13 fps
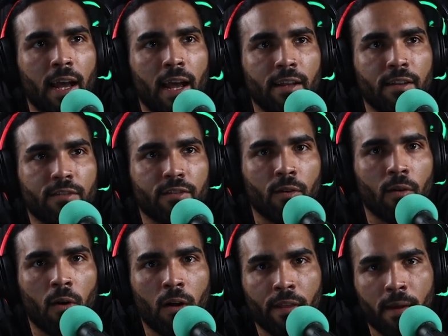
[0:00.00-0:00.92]
And so
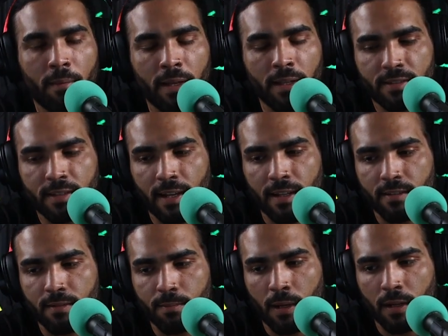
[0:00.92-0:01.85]
all that made
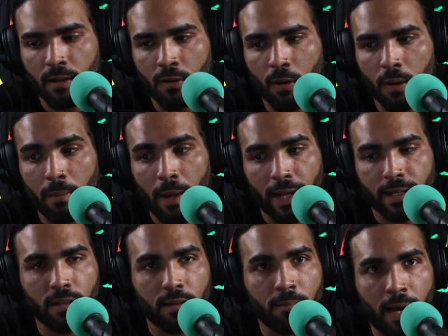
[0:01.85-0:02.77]
sense. But going back
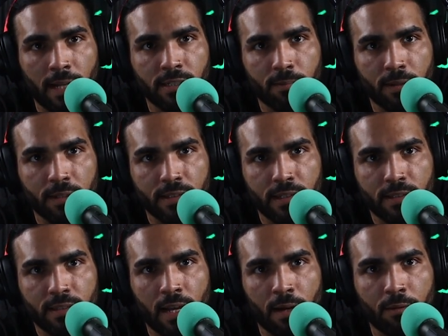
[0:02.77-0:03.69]
to the magic
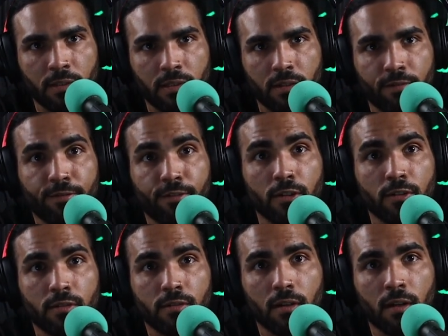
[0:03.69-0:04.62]
business, that was the
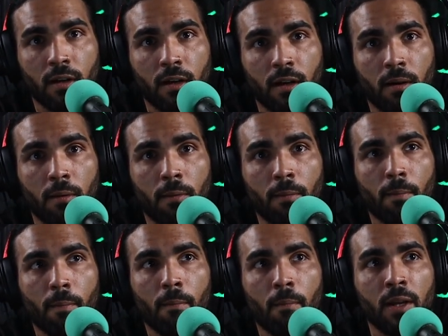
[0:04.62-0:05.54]
first
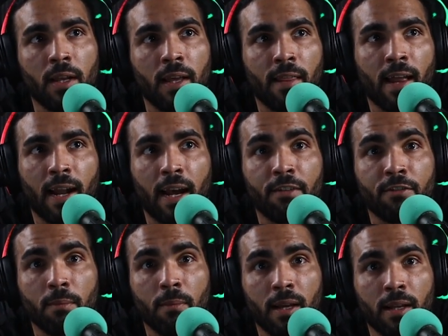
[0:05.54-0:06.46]
money that I
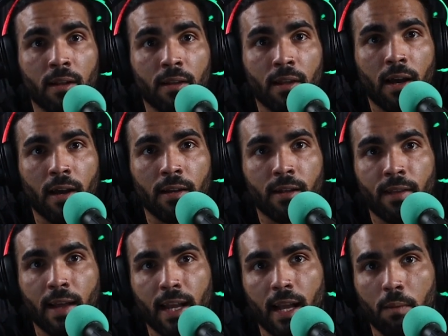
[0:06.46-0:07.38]
ever made online. And
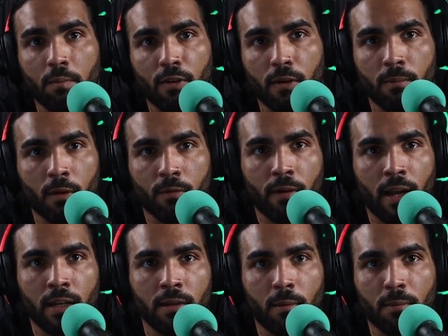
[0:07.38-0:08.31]
that came from a
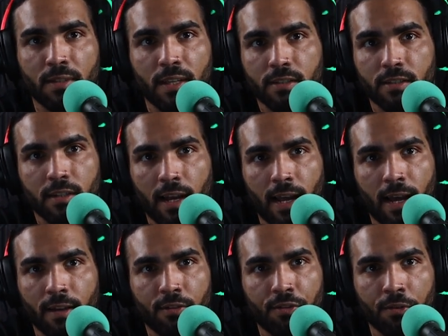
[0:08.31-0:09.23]
random obsession I
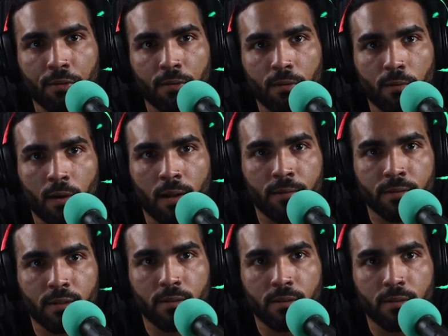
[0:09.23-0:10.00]
had too while I was in the